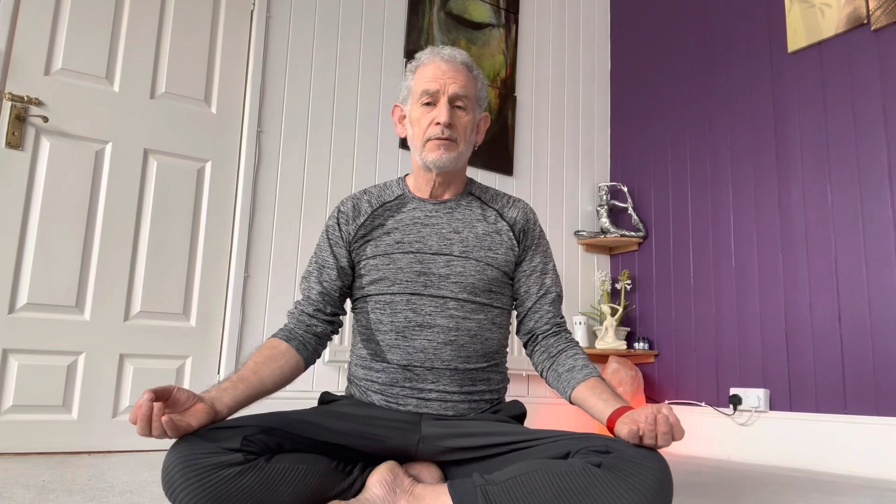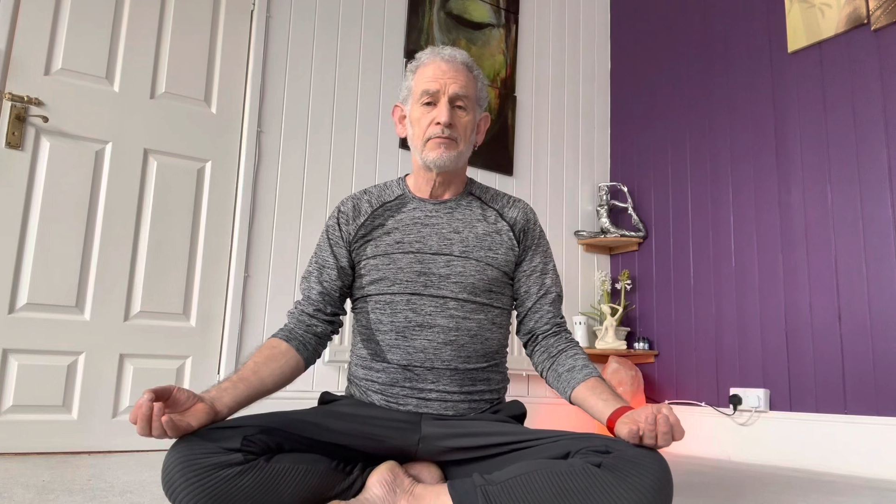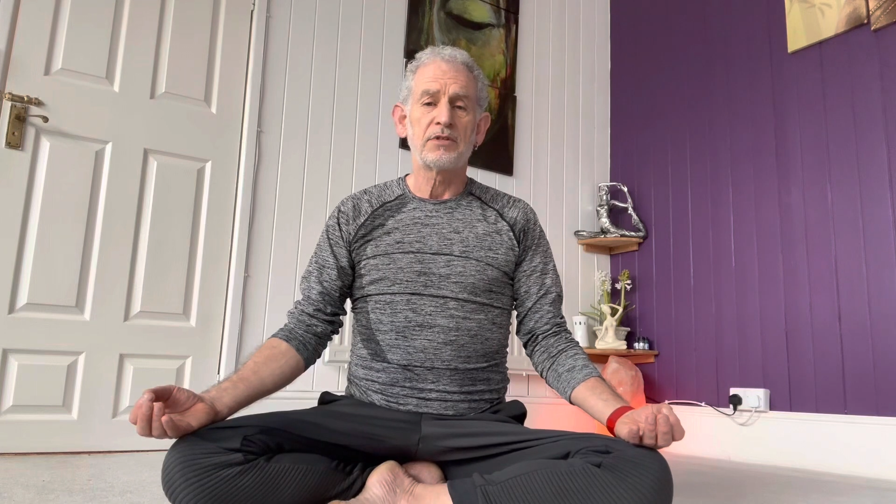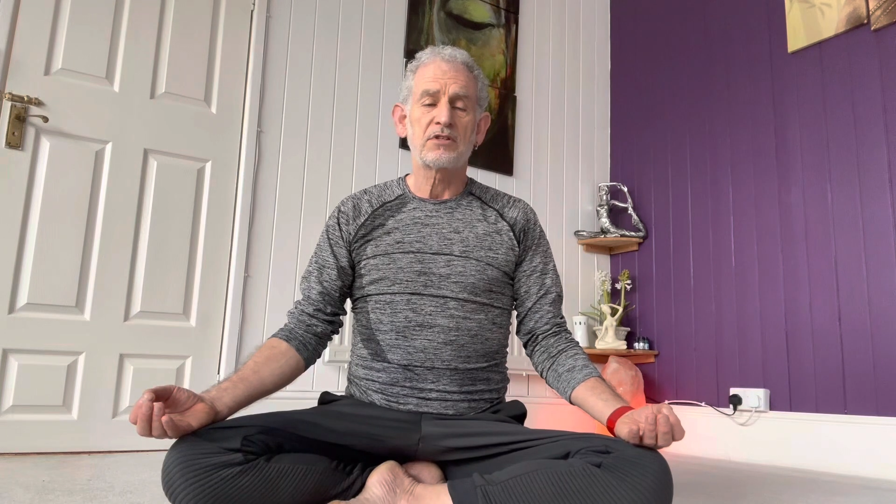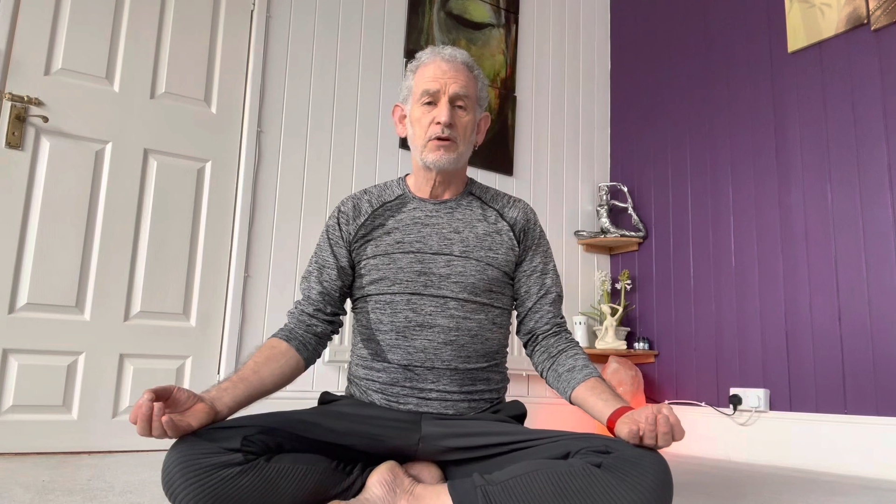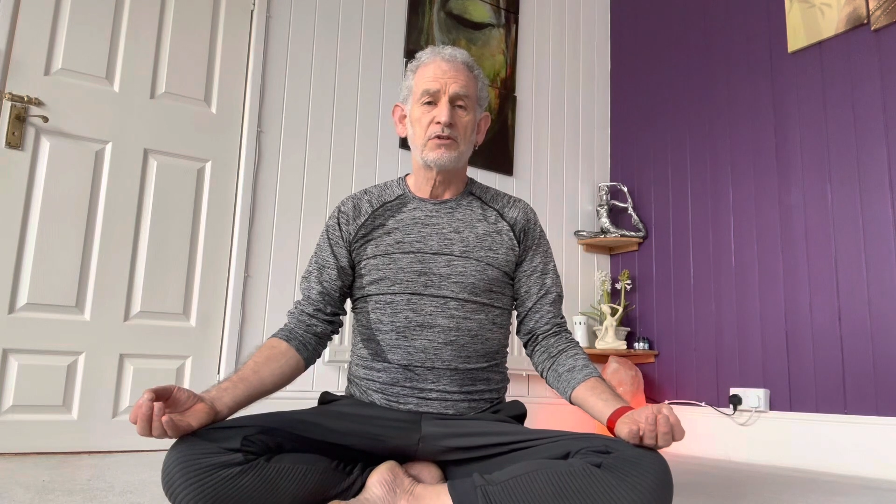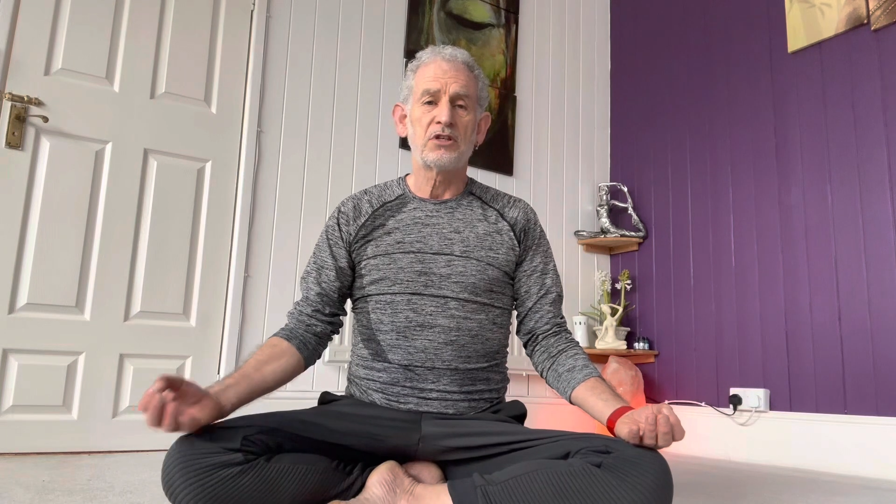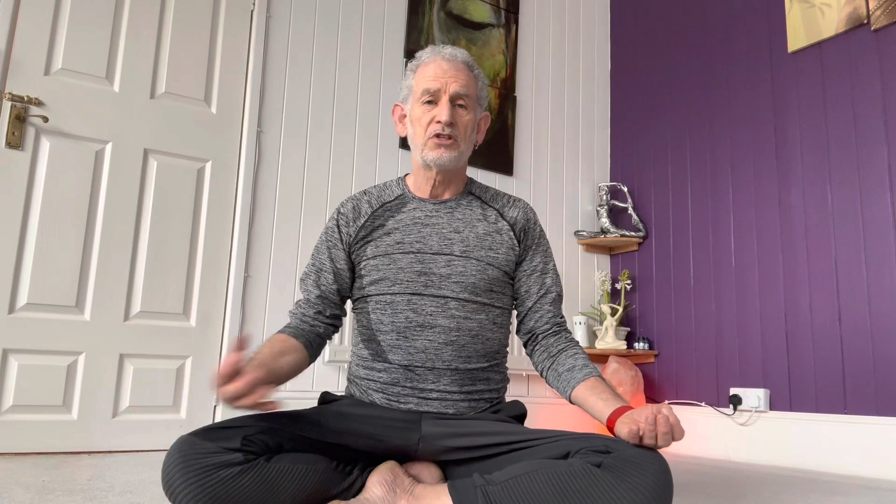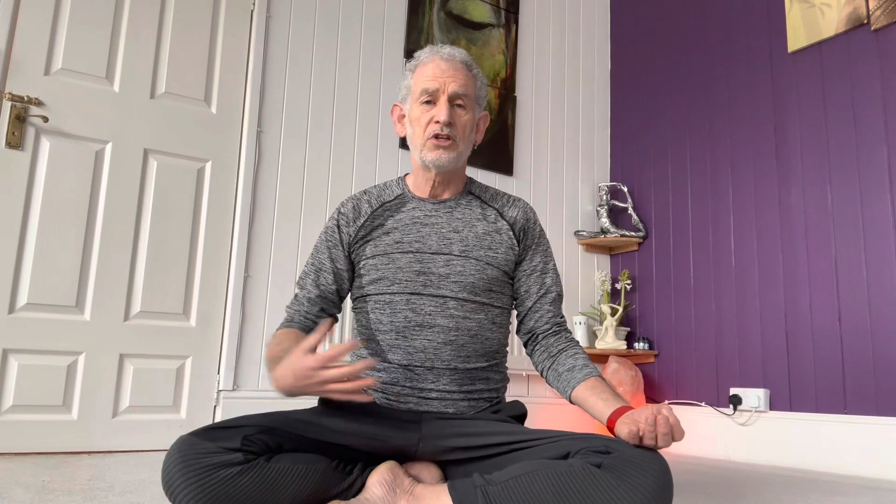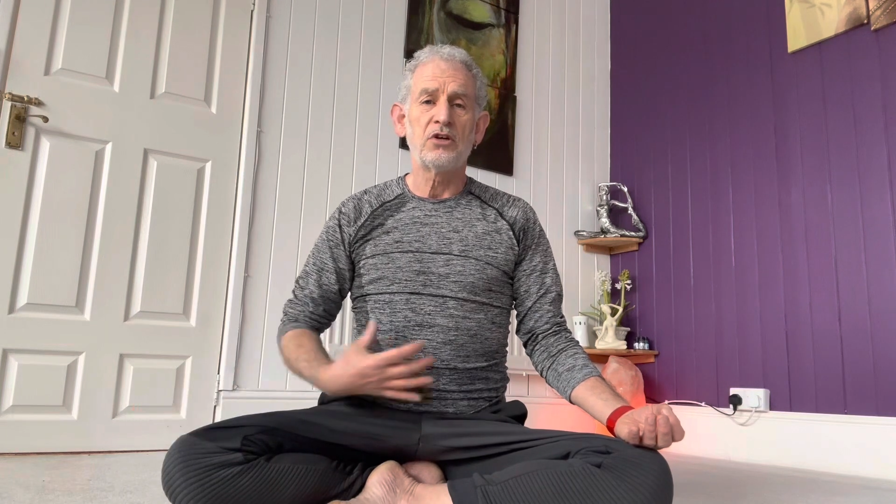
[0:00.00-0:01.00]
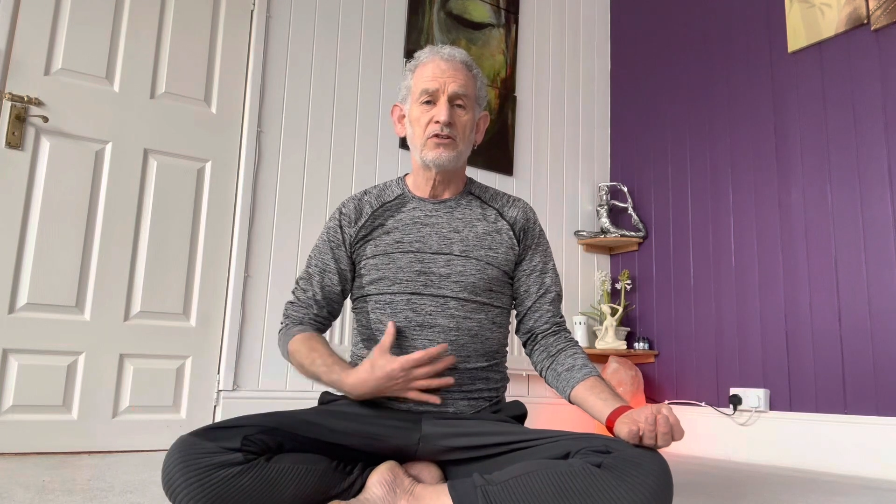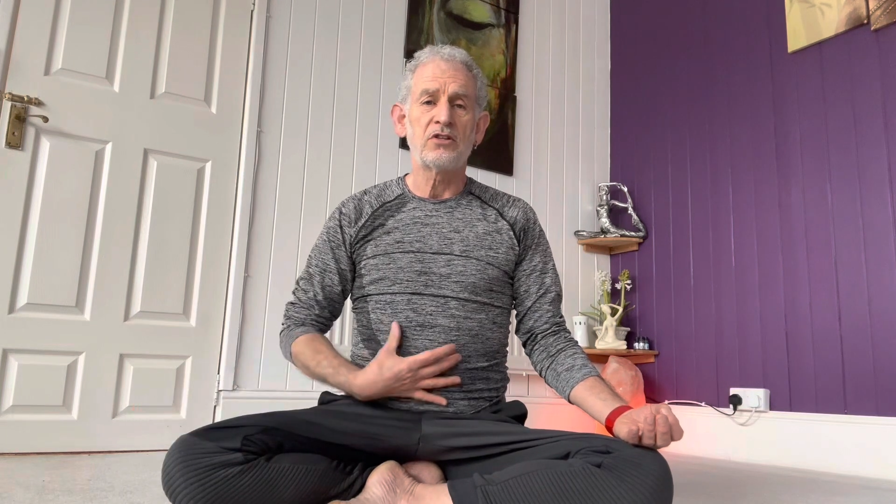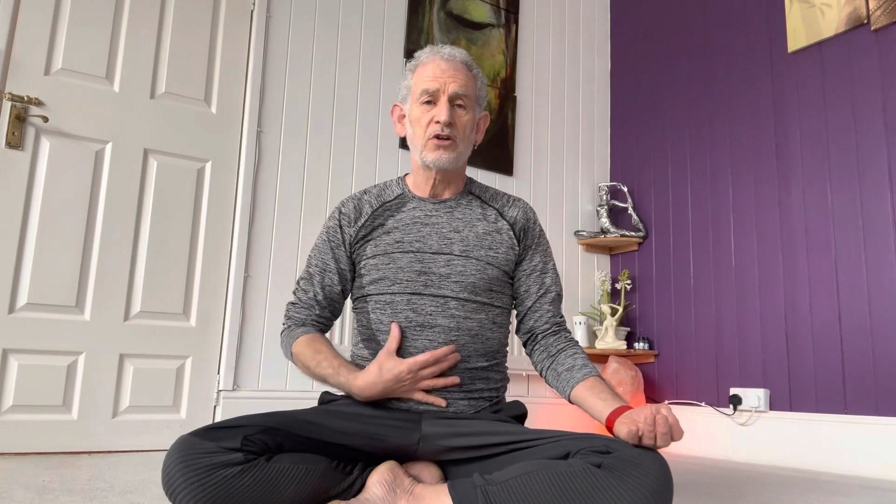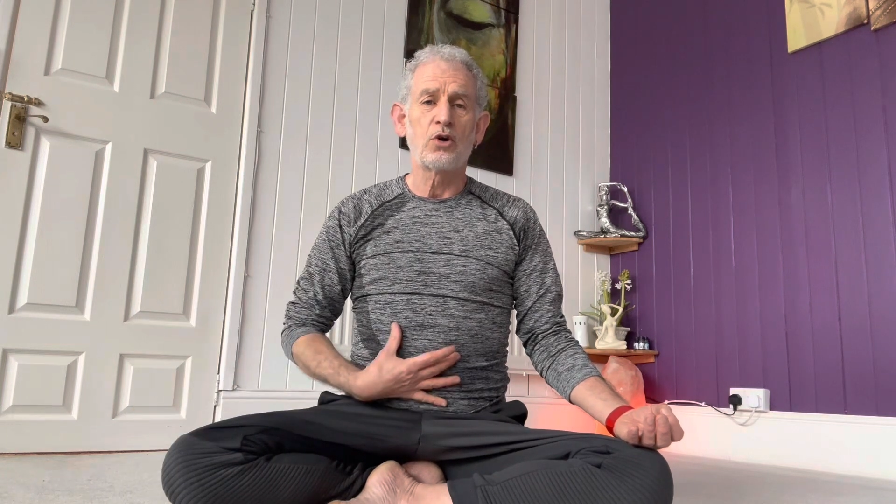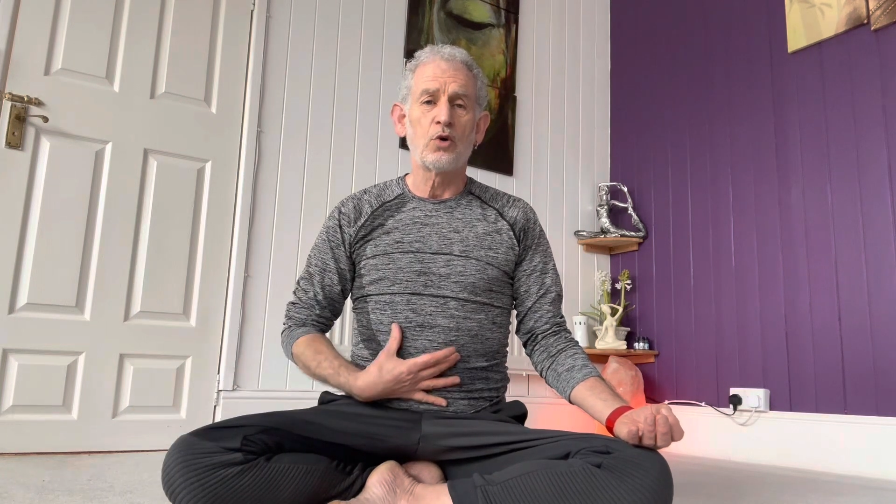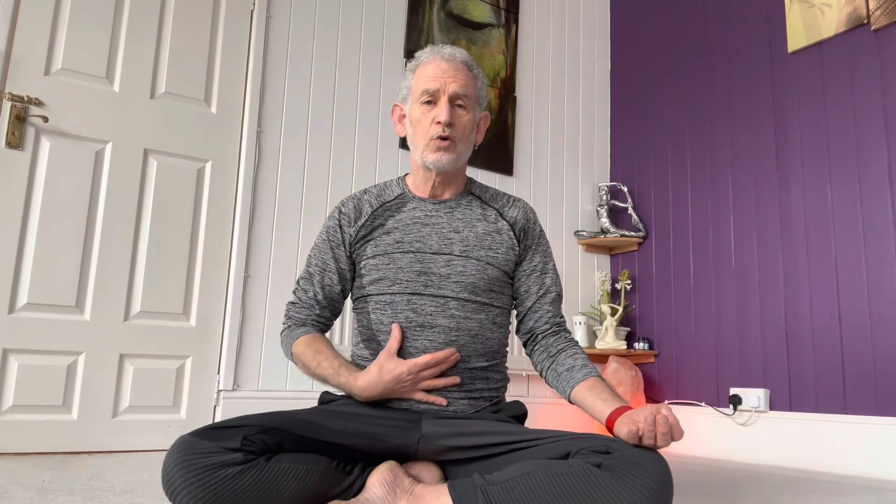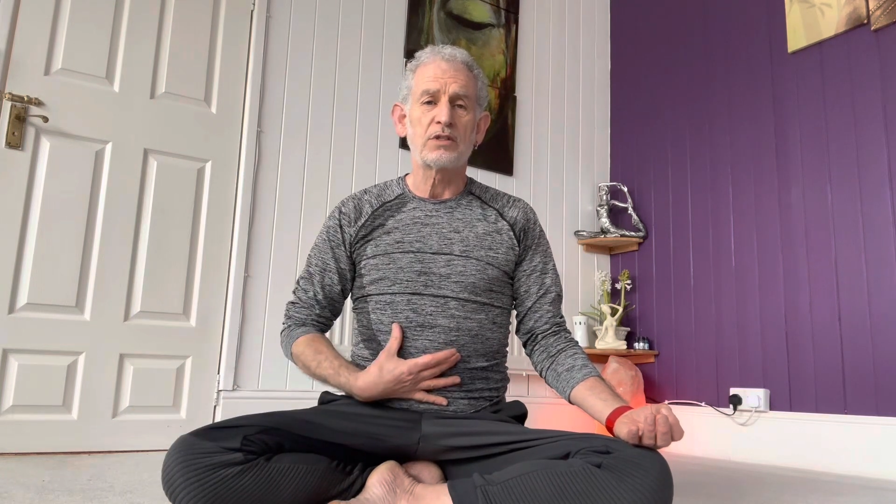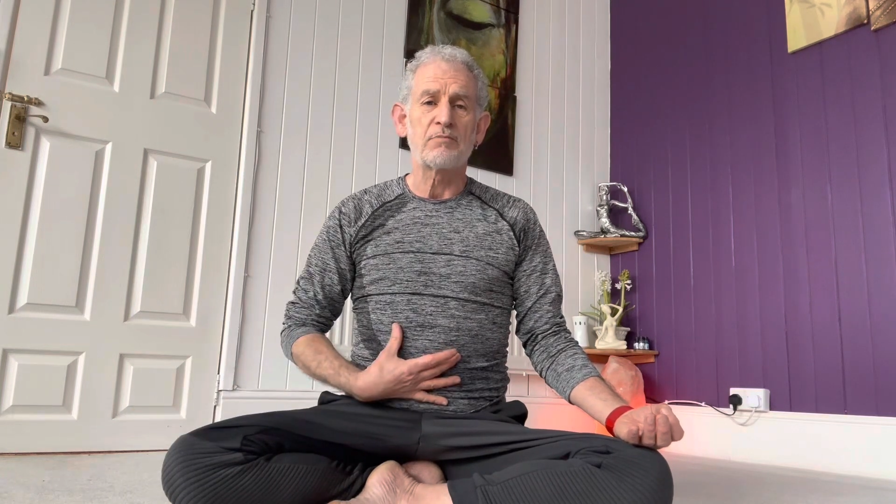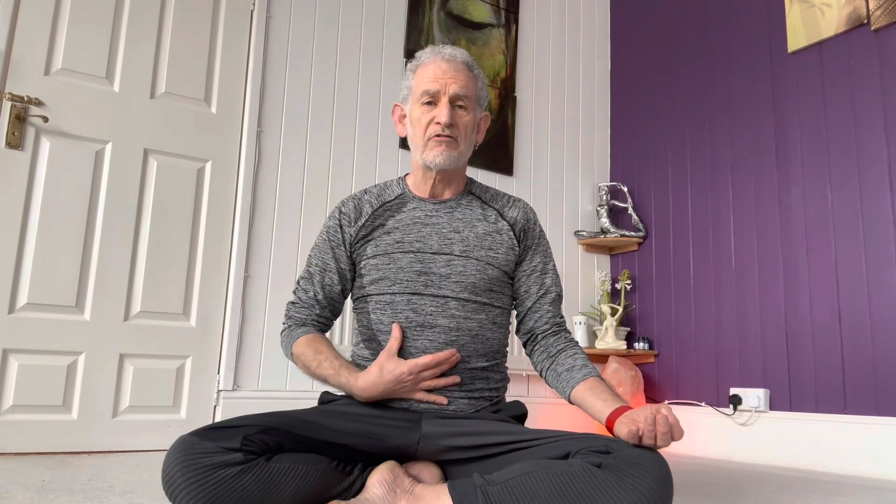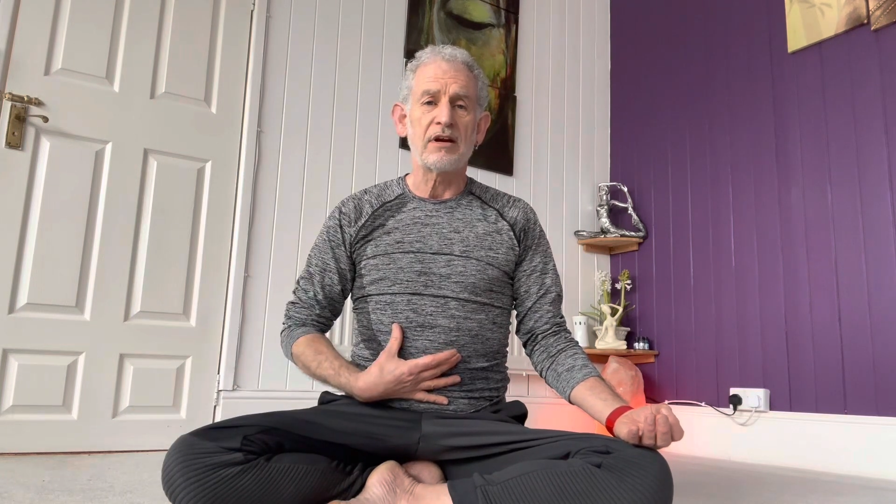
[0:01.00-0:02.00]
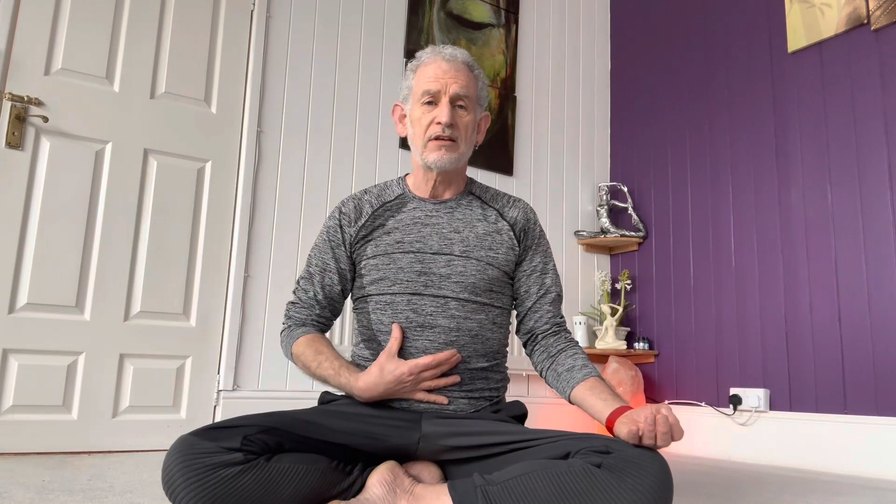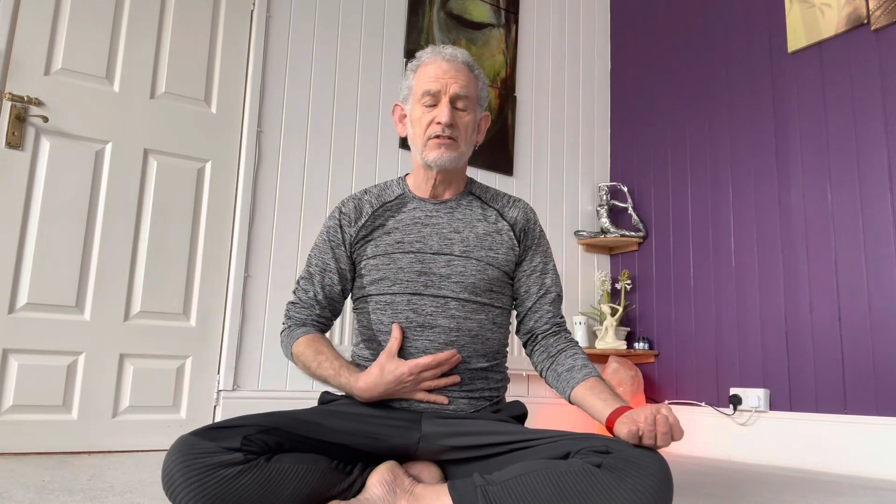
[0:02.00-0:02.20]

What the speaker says: So we're just using the core to breathe.